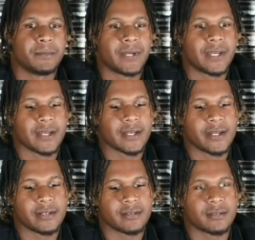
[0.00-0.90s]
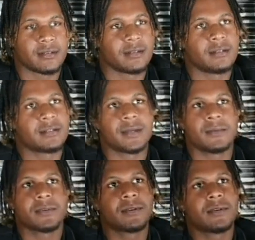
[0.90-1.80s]
Man, because you see
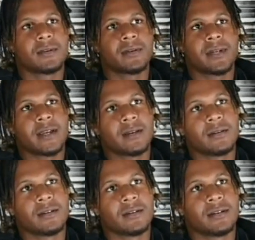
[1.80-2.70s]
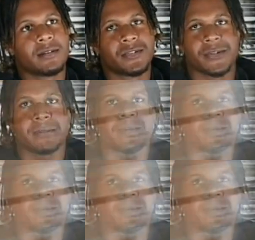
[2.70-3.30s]
what's going on now. Trump